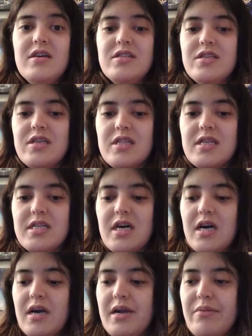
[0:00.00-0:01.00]
took the
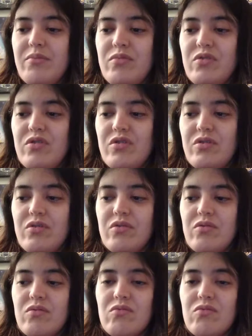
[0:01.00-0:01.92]
time to